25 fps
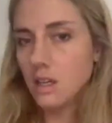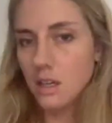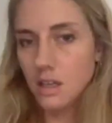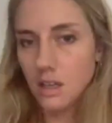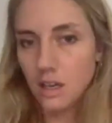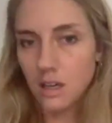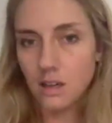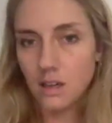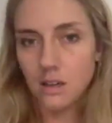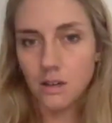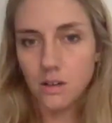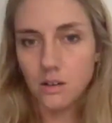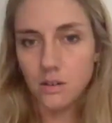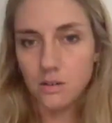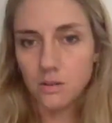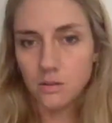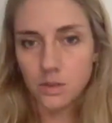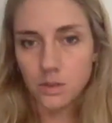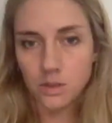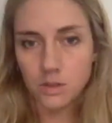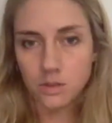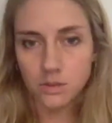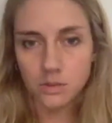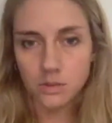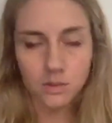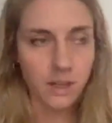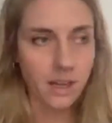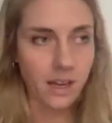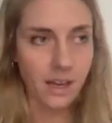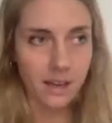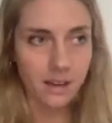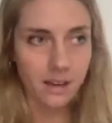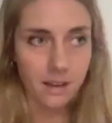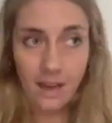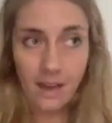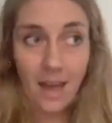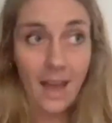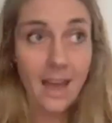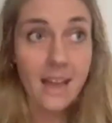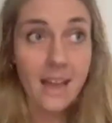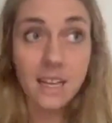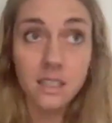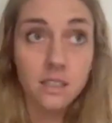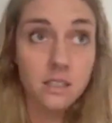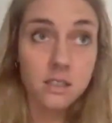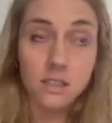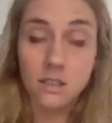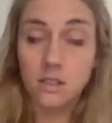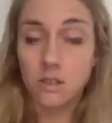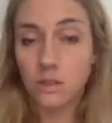uh, you know,
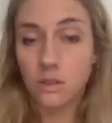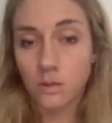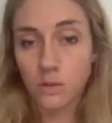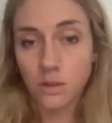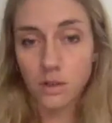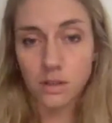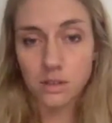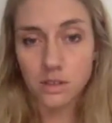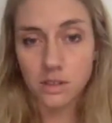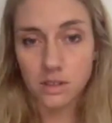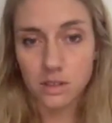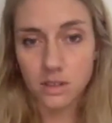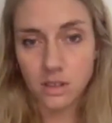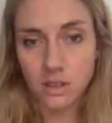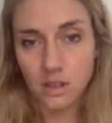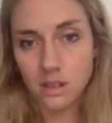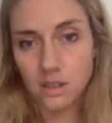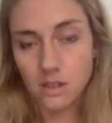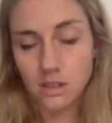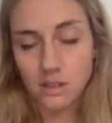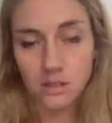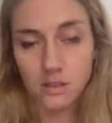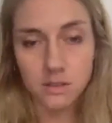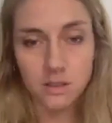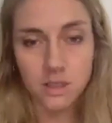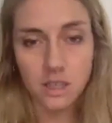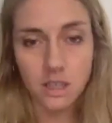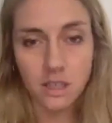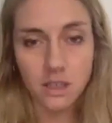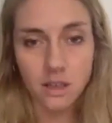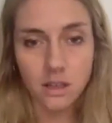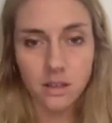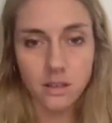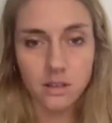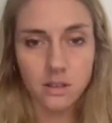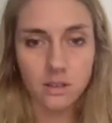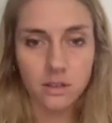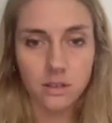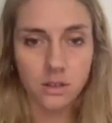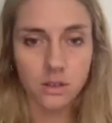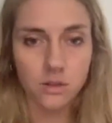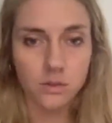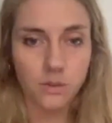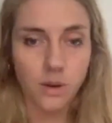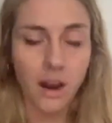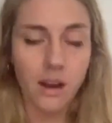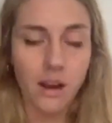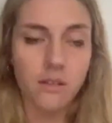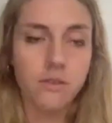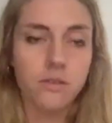hate towards uh, the, uh, your
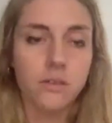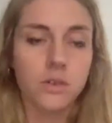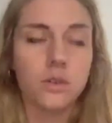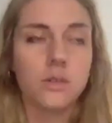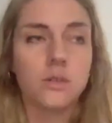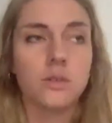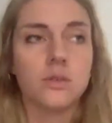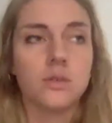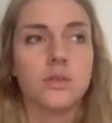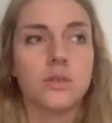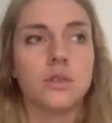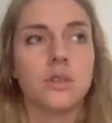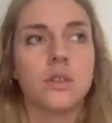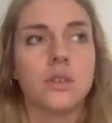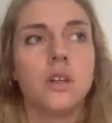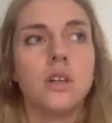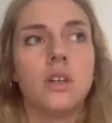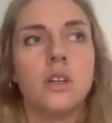rivals.